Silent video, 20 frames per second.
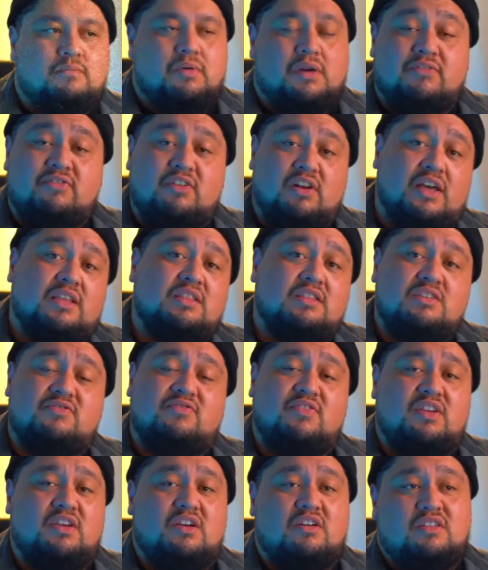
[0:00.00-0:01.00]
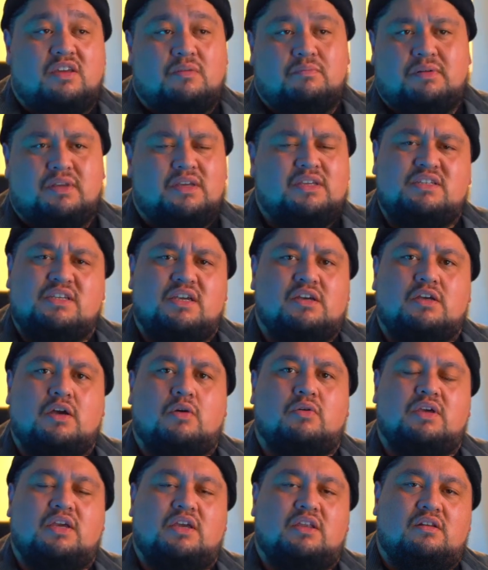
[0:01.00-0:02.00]
But if you like this video, then please, yeah,
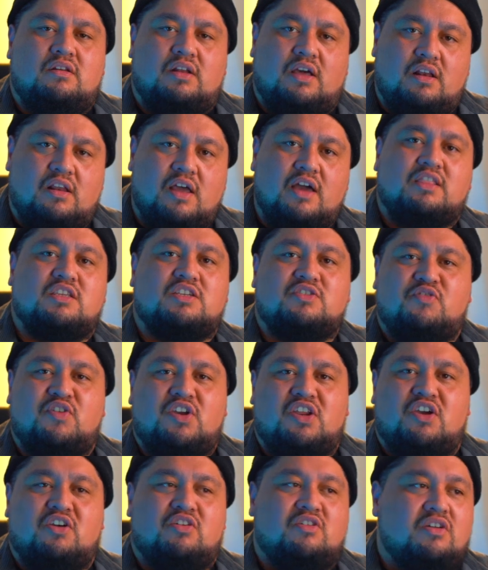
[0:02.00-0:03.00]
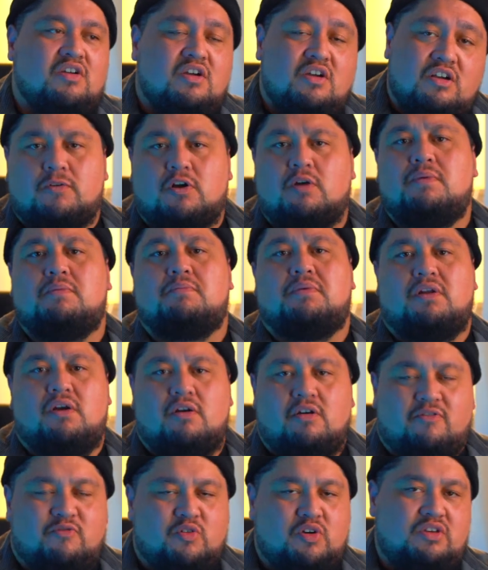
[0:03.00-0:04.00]
go ahead, like this video, comment
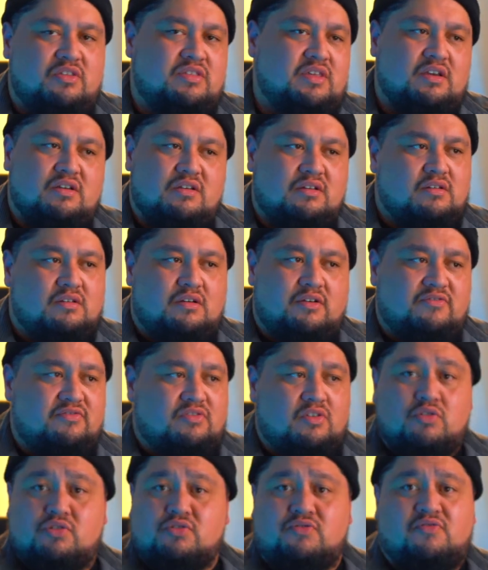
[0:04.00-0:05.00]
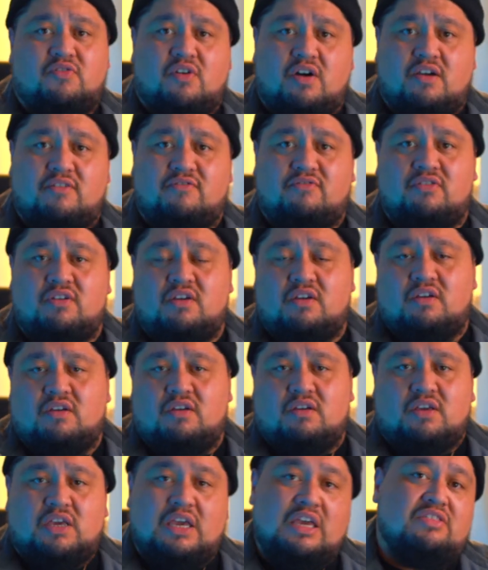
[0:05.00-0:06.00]
below of what you think of those 5
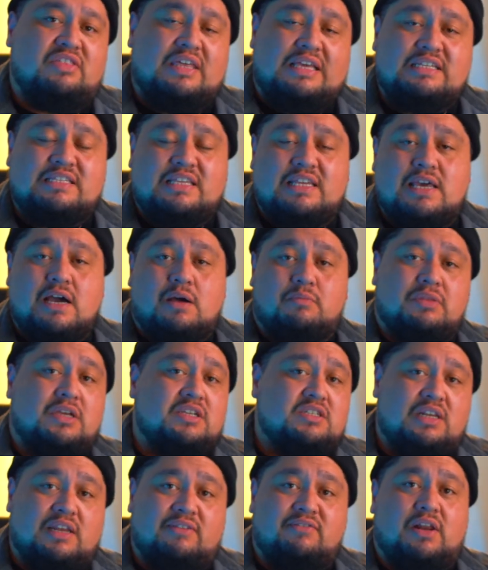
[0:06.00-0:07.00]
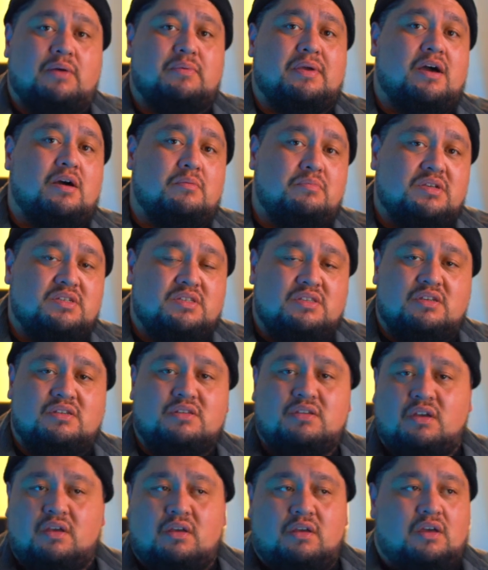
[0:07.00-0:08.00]
key things that helped us level up our
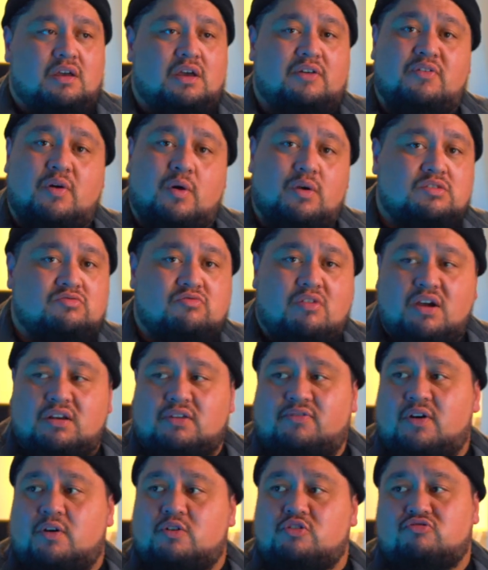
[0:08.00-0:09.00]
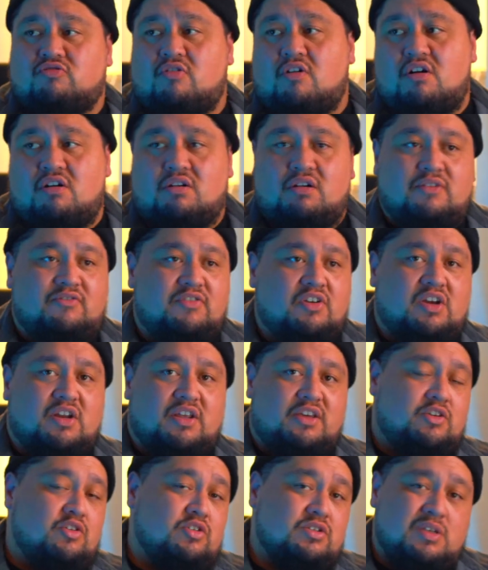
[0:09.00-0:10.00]
business. If I was right, if I was wrong, if you're going
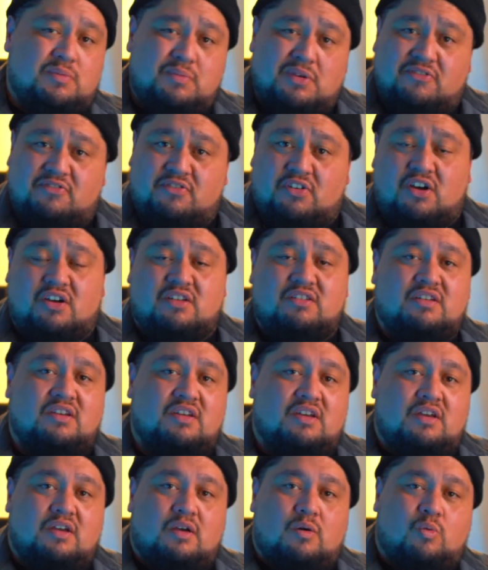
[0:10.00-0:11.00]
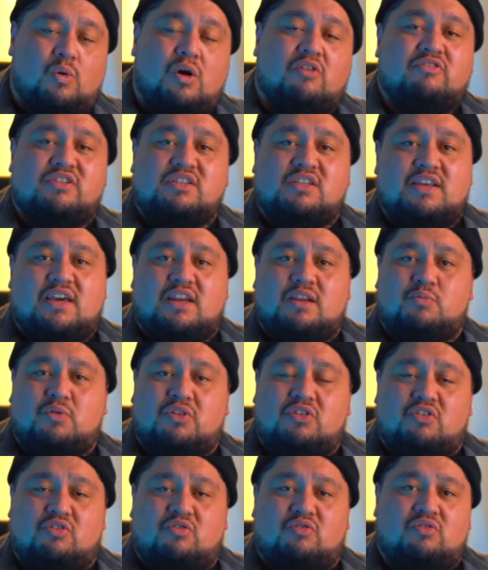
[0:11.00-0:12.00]
to use them, if not, what resonated
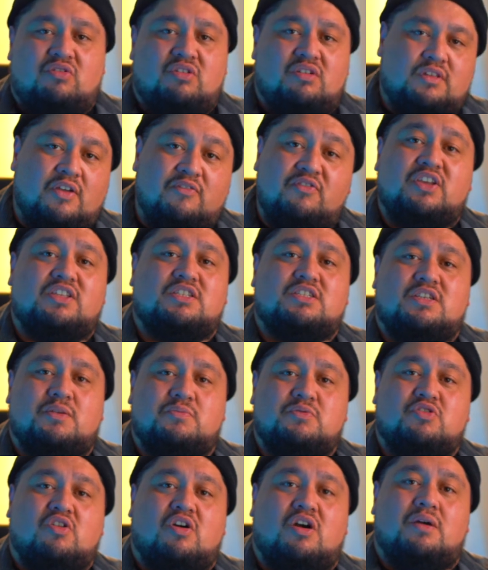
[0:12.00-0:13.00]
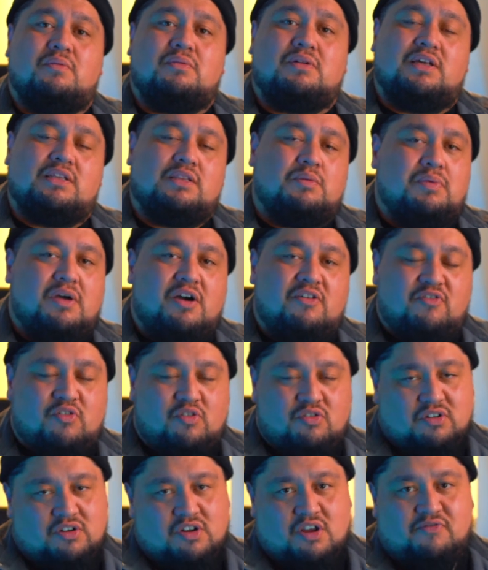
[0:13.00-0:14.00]
with you. Don't forget to subscribe, click the bell for
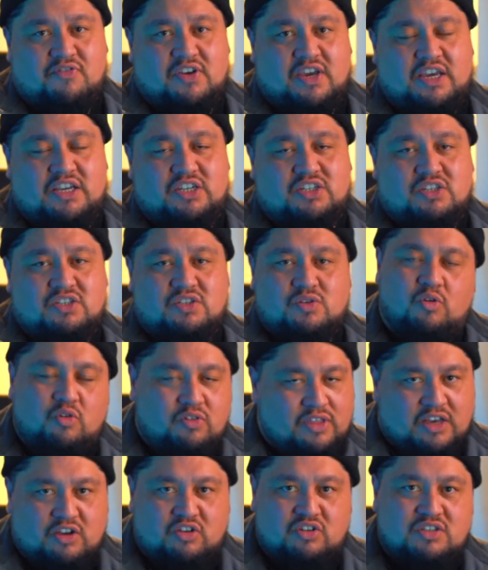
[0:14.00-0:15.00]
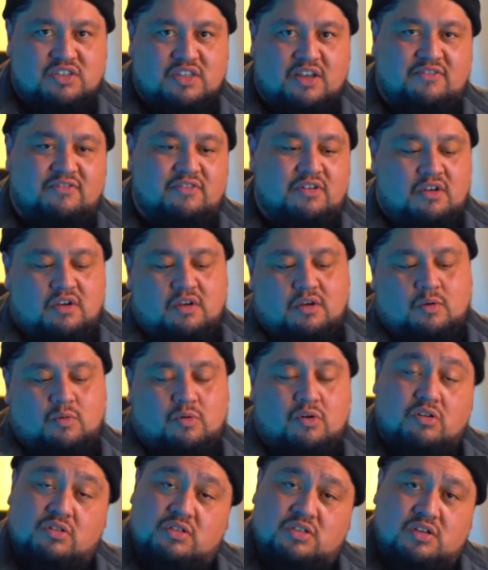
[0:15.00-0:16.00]
all the notifications, all that good stuff.
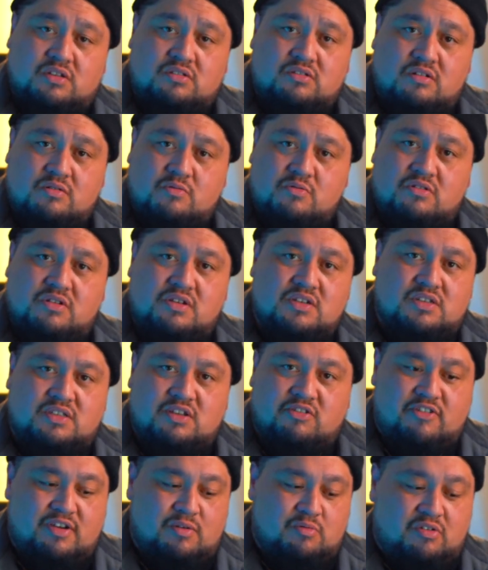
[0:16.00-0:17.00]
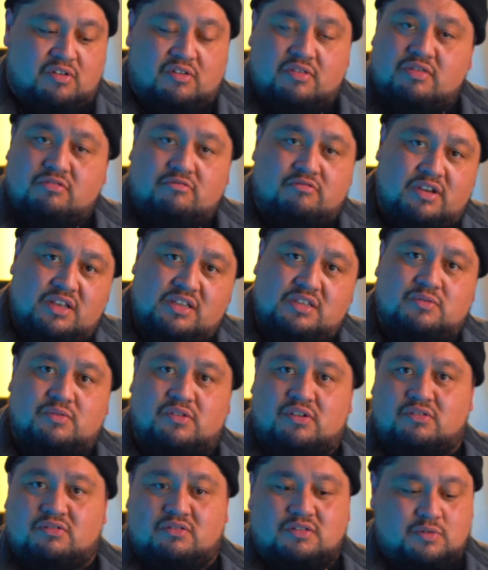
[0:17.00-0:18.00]
We're on TikTok, we're on Instagram, we're on Threads, we're
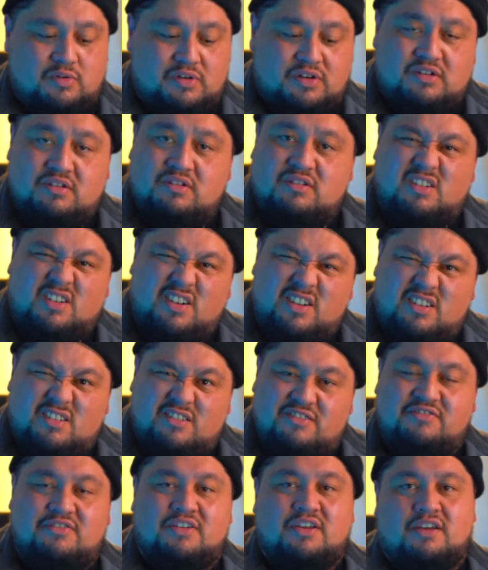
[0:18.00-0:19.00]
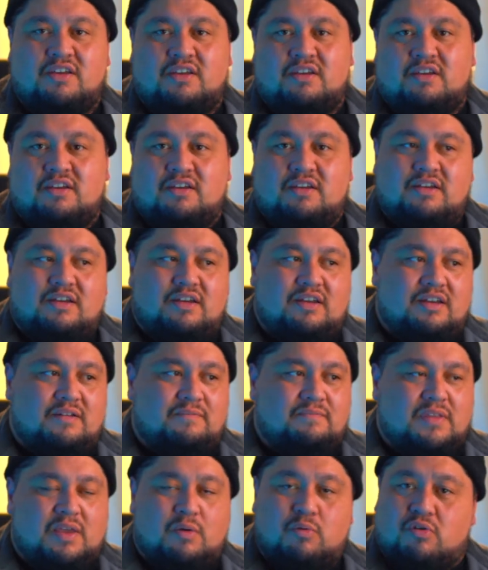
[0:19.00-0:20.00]
on Twitter, kind of,
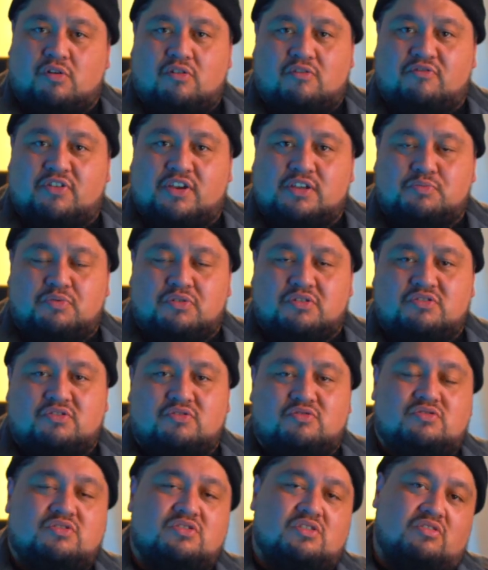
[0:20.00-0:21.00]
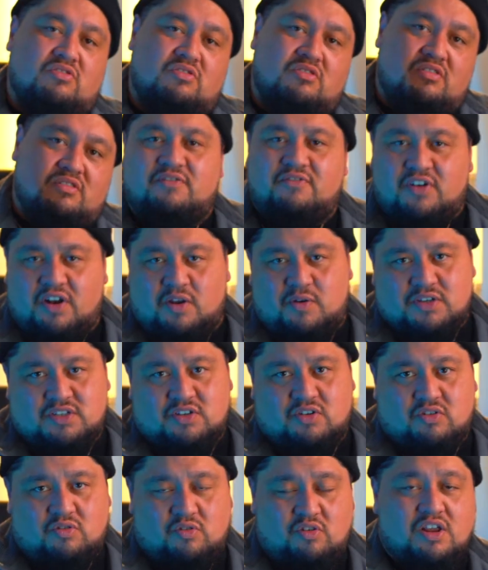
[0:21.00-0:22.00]
and we're on Facebook too. So follow us
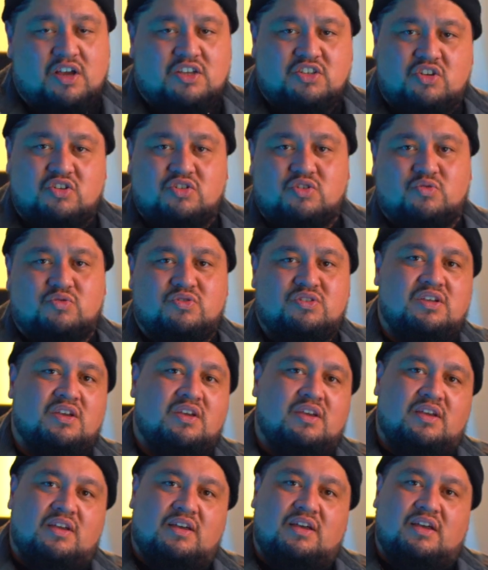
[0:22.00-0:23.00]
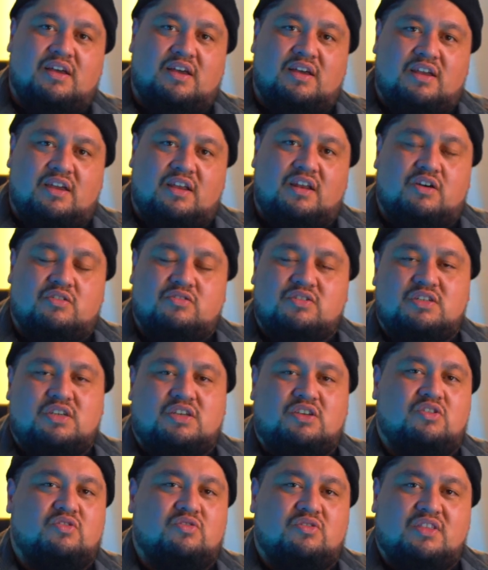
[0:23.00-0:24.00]
on all our socials, and I'll see
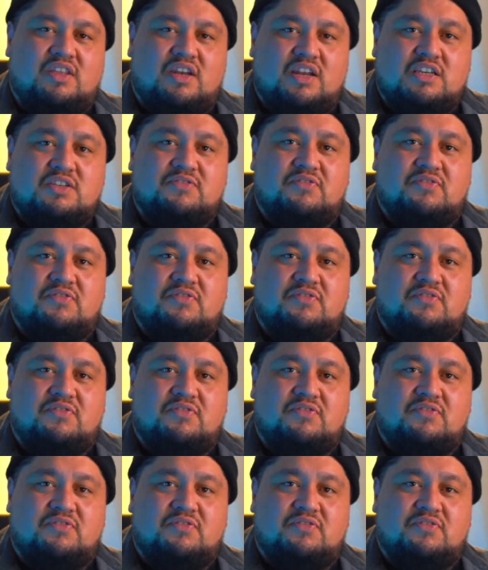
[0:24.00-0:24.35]
you in the next